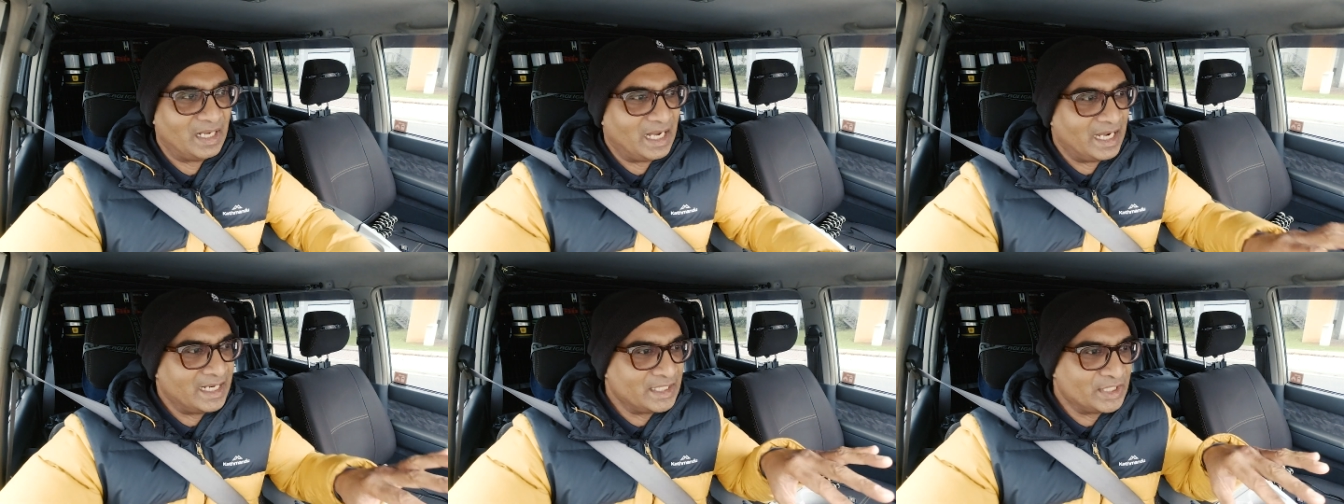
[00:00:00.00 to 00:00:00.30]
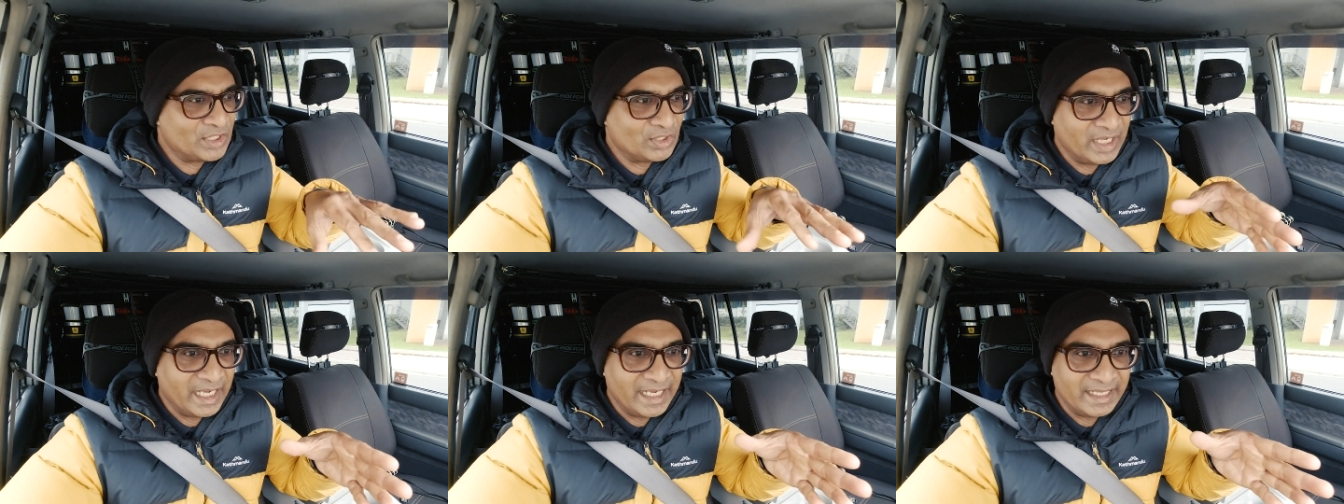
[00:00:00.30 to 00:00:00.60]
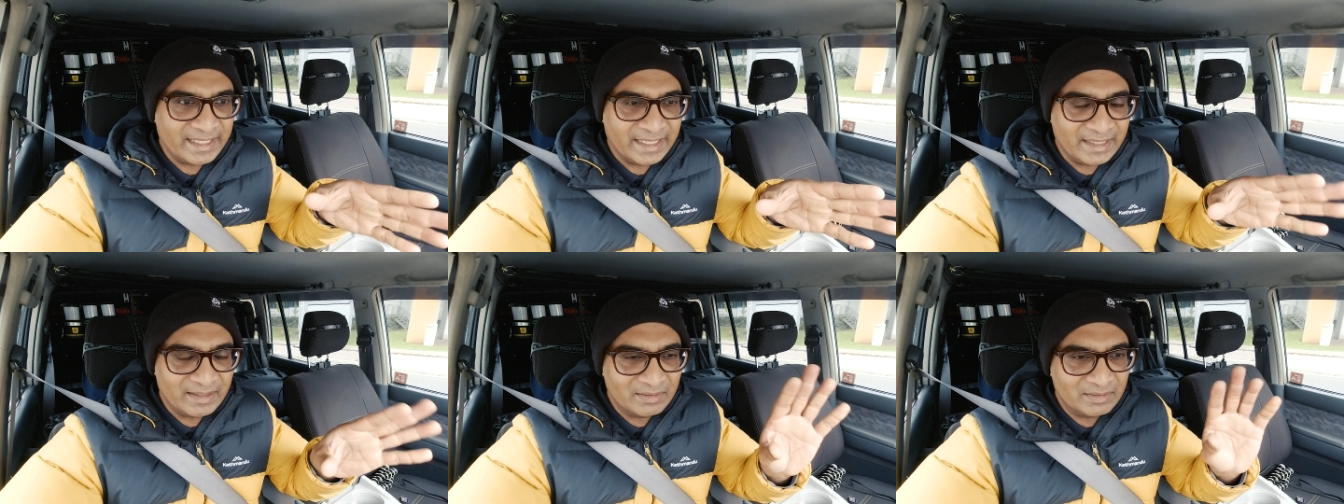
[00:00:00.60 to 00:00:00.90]

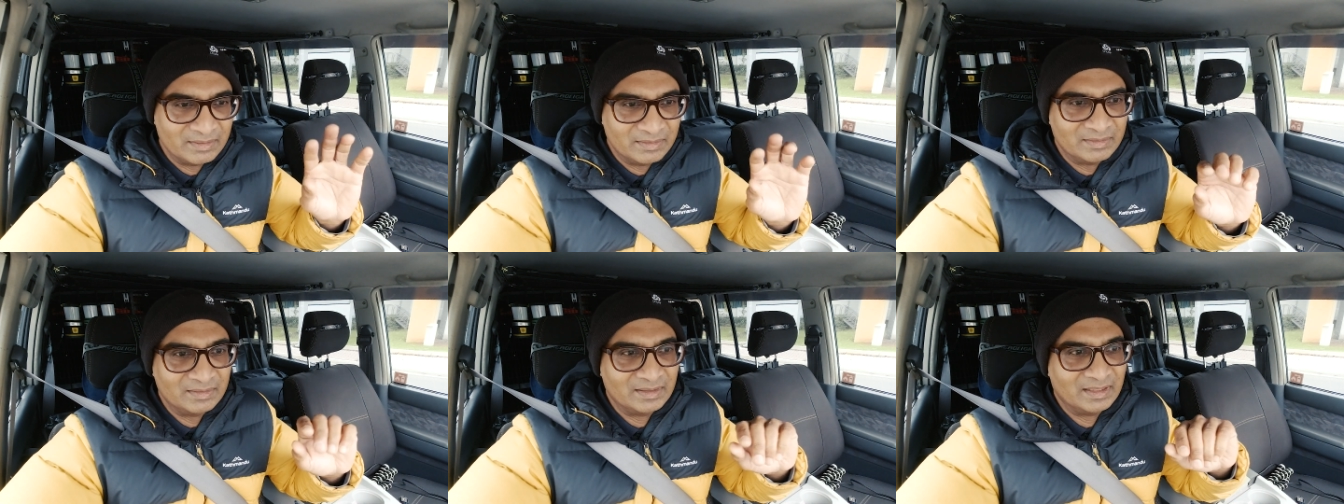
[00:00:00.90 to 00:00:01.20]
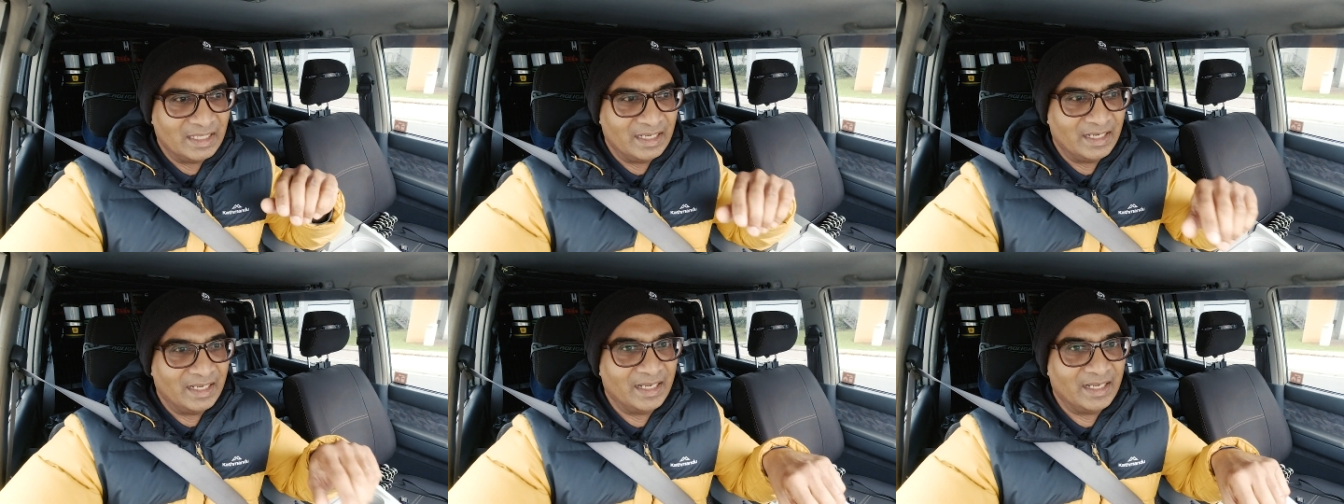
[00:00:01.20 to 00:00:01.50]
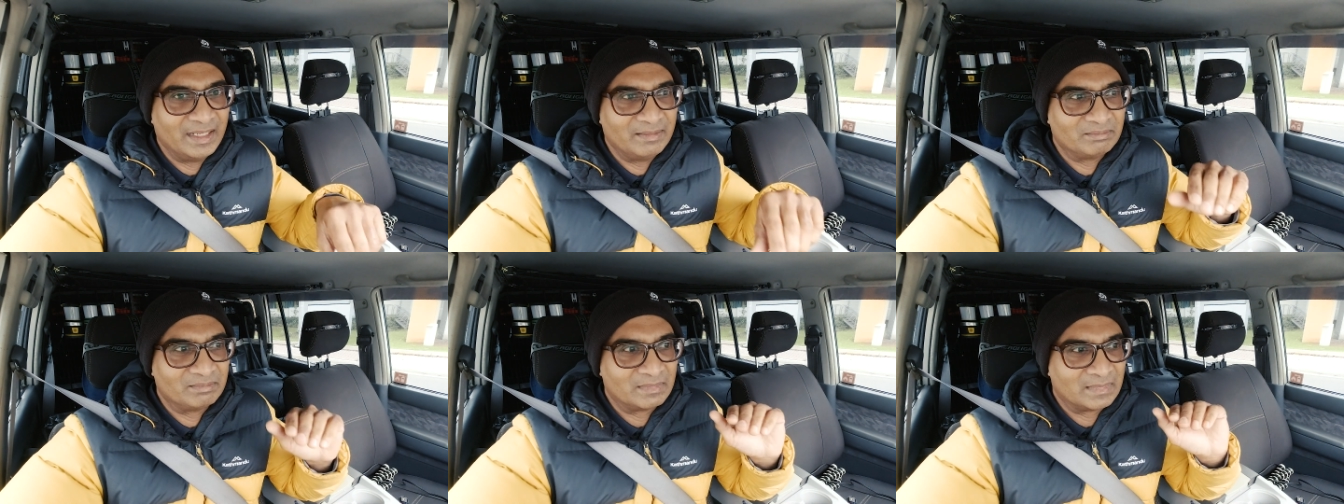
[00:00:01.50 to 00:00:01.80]
undulating
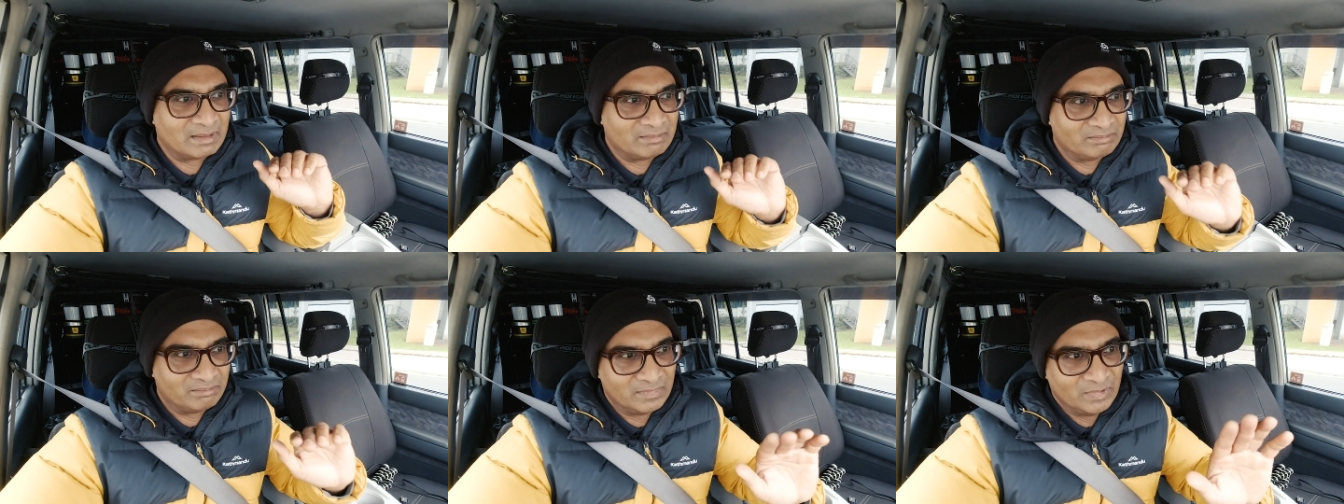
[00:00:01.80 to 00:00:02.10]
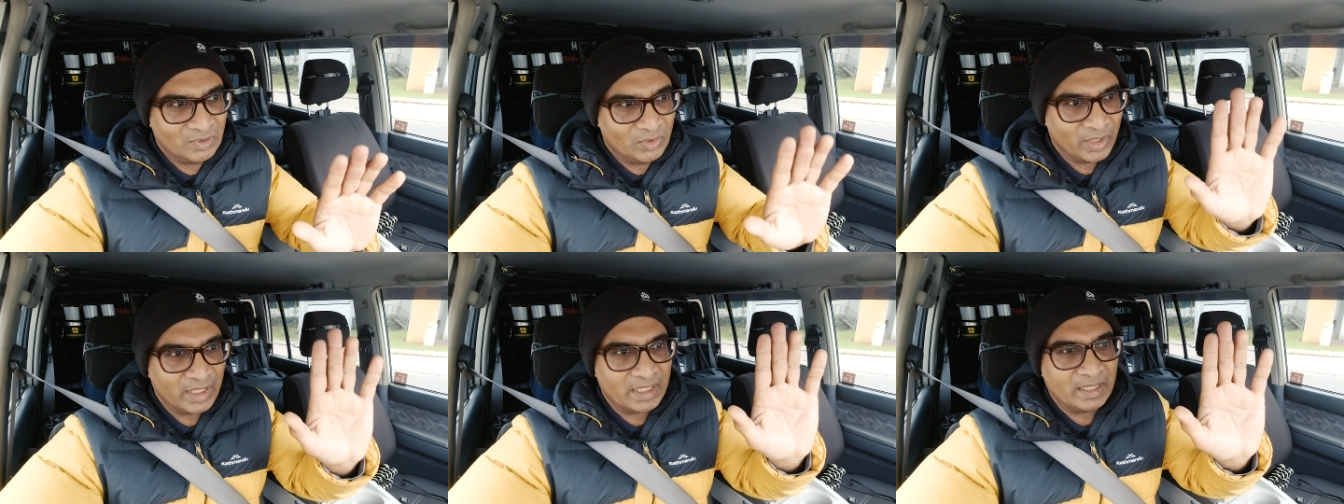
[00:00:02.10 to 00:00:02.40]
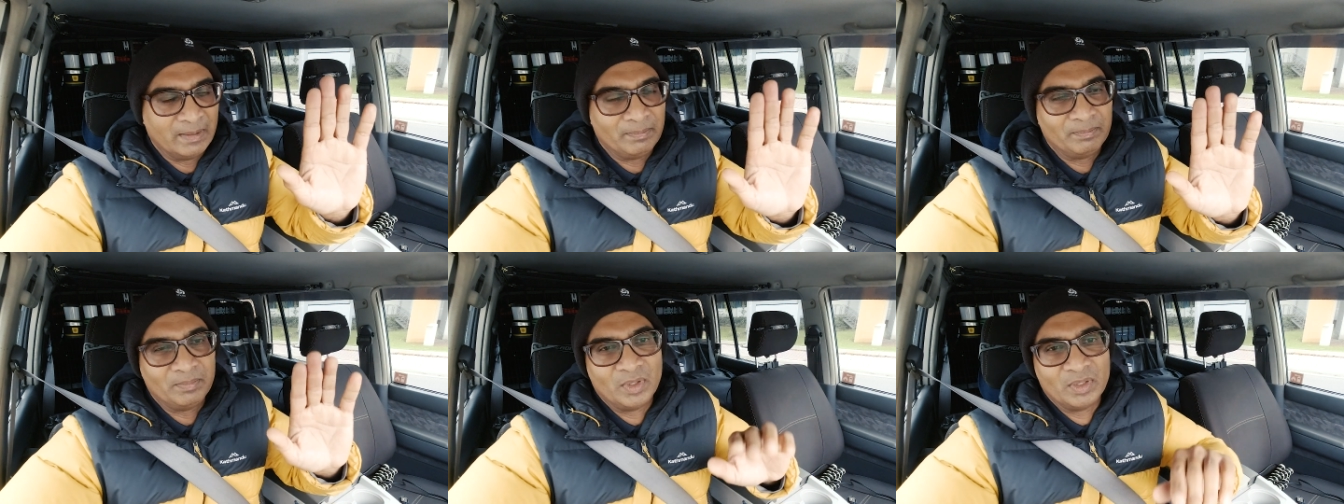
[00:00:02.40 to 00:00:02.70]
and
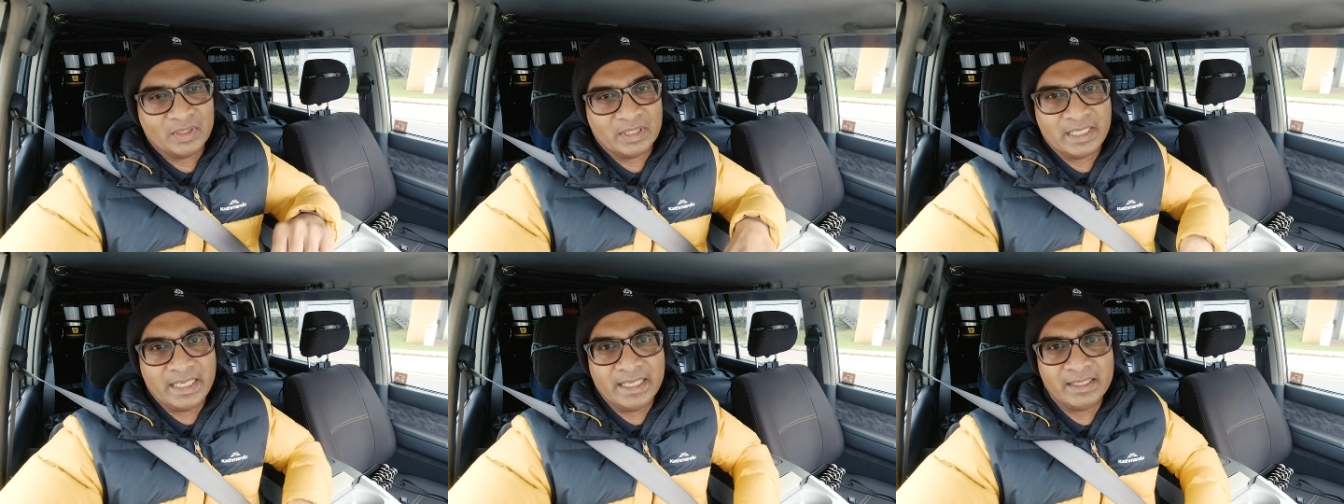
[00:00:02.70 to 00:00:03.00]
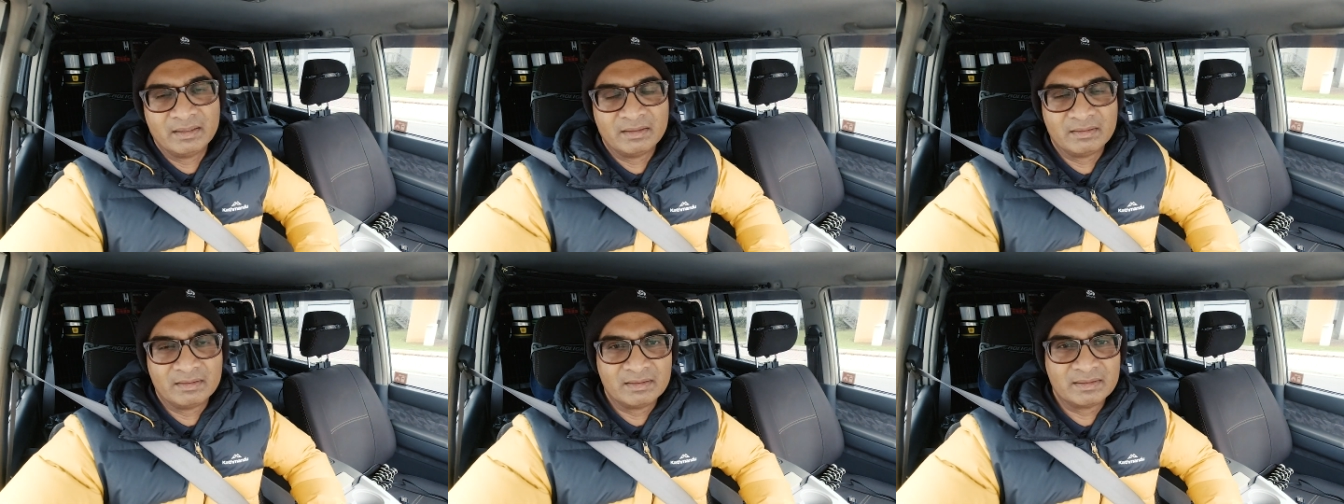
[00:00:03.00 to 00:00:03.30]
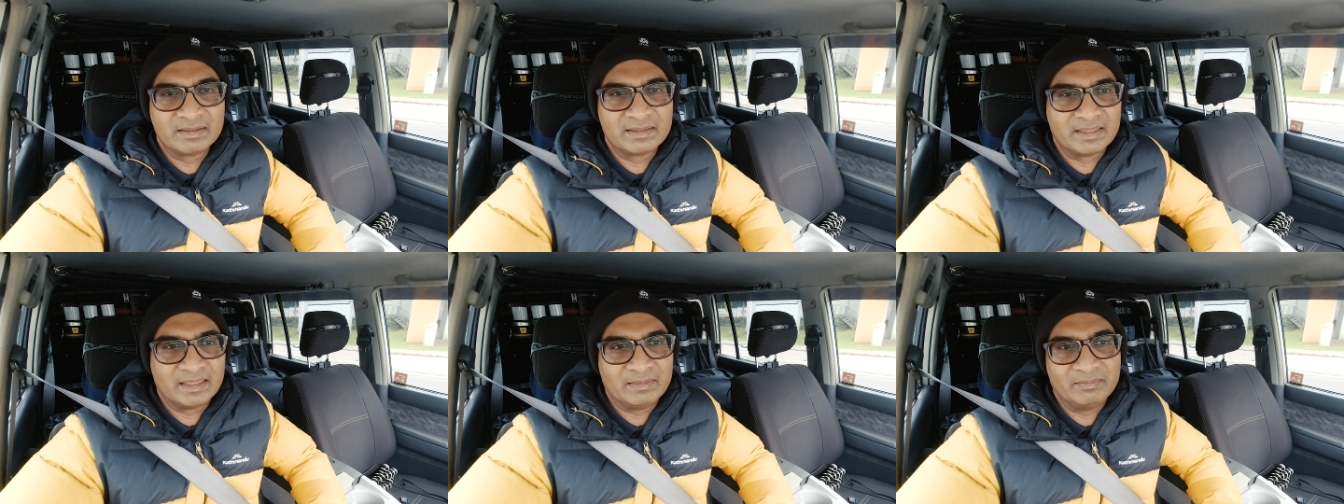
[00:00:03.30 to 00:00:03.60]
going up on
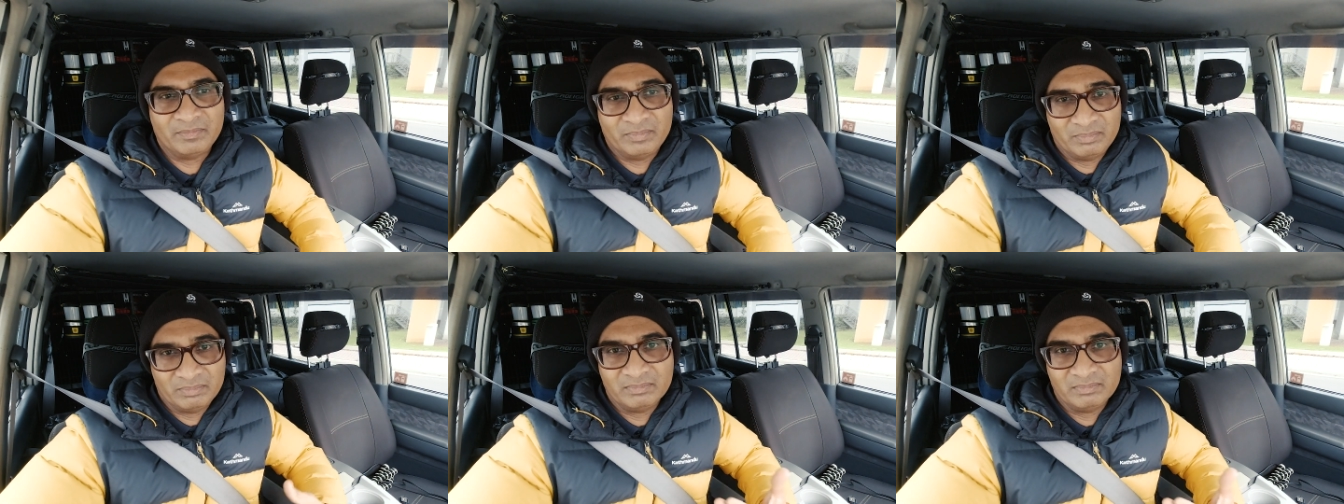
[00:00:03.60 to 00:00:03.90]
hills, and